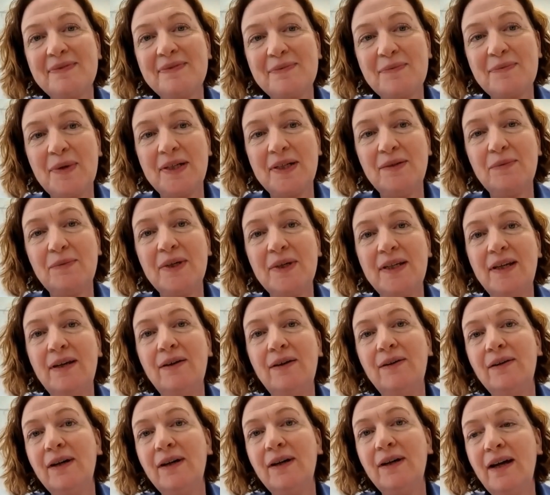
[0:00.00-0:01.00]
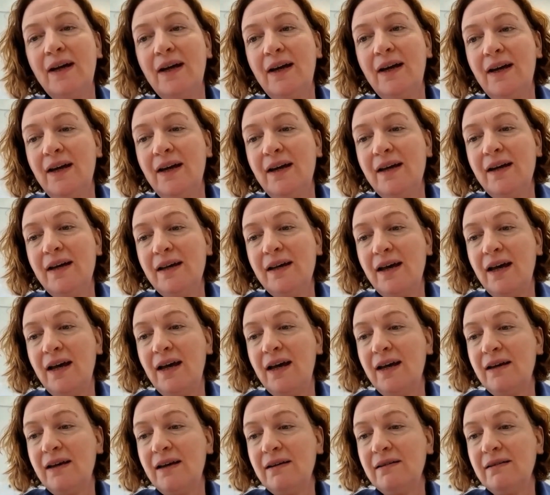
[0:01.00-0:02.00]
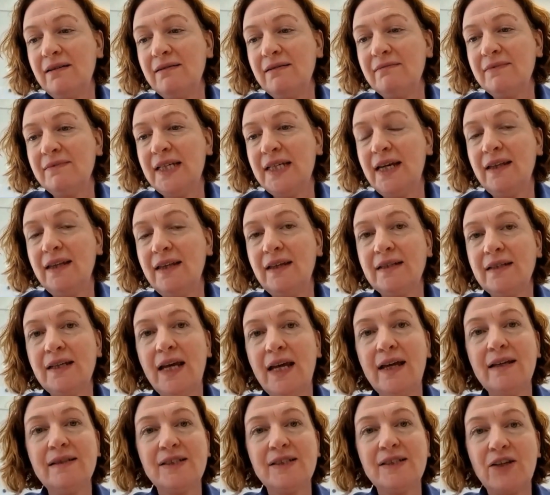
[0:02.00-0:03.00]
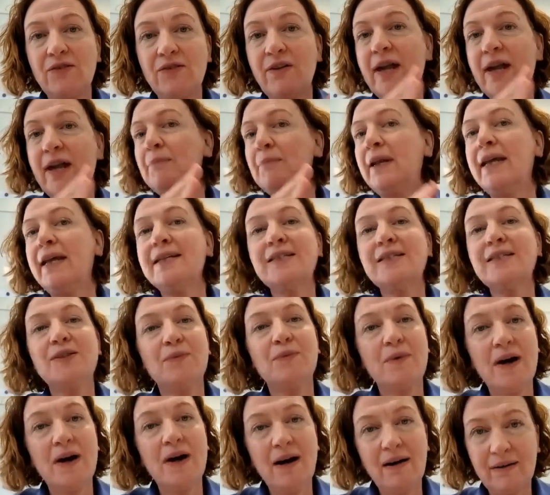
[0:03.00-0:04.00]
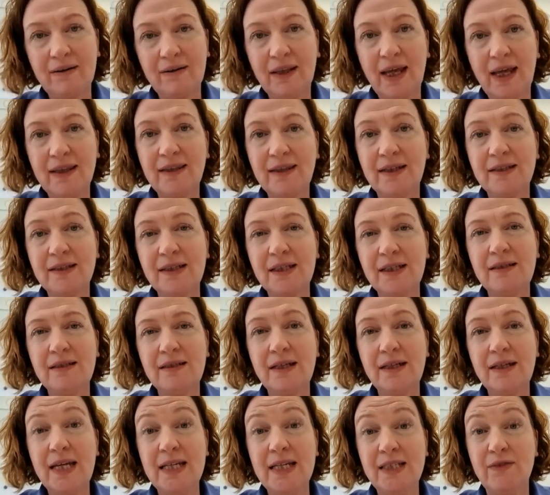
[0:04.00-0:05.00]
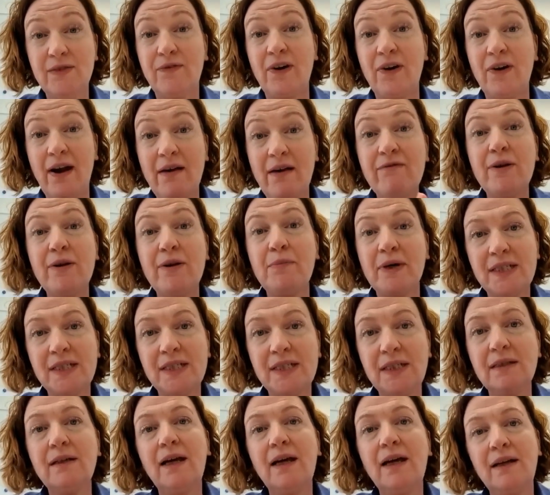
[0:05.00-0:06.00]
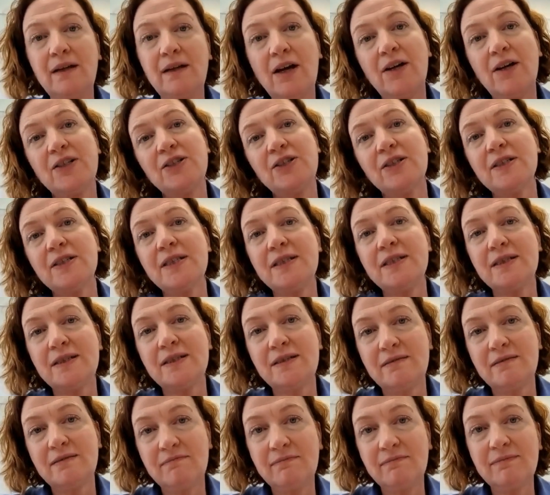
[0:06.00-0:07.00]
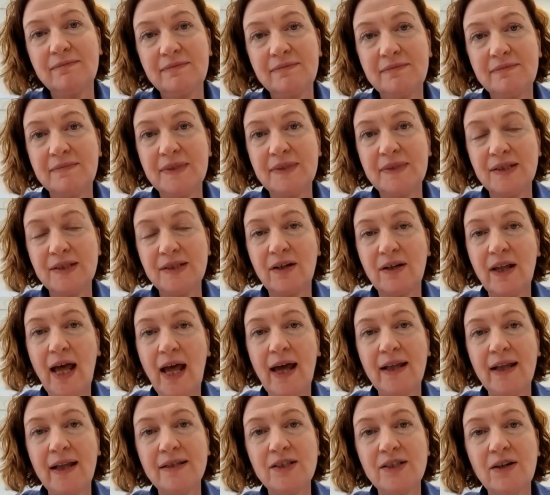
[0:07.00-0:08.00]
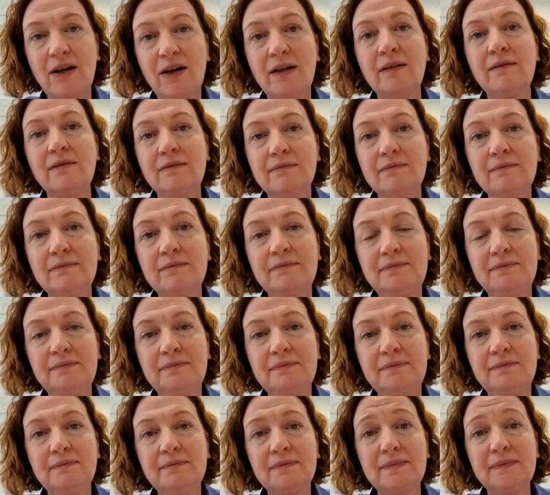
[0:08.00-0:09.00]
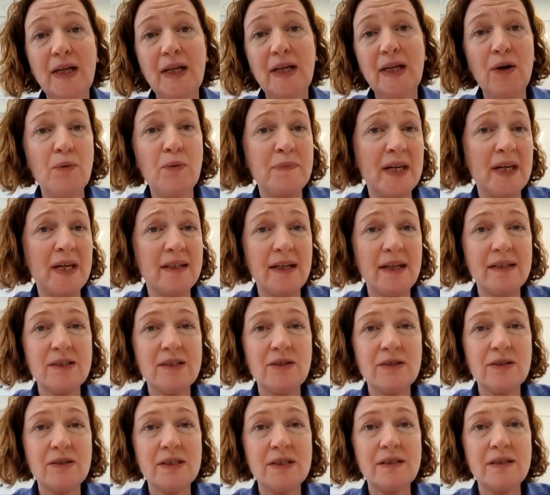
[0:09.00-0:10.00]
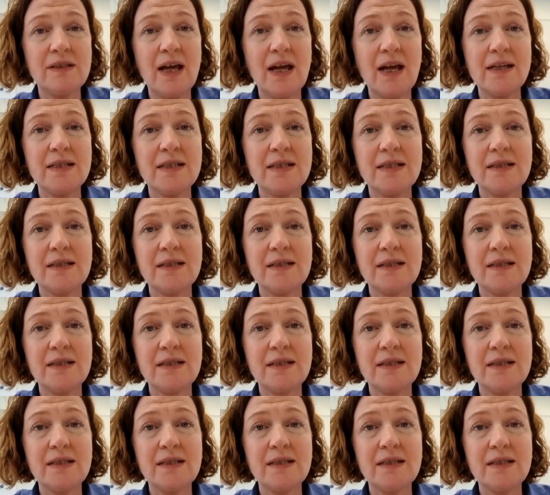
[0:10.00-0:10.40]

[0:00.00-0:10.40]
When you say that Hale's a great place to work, or that it is for everybody and not just sort of hands-on. I hope that answers that.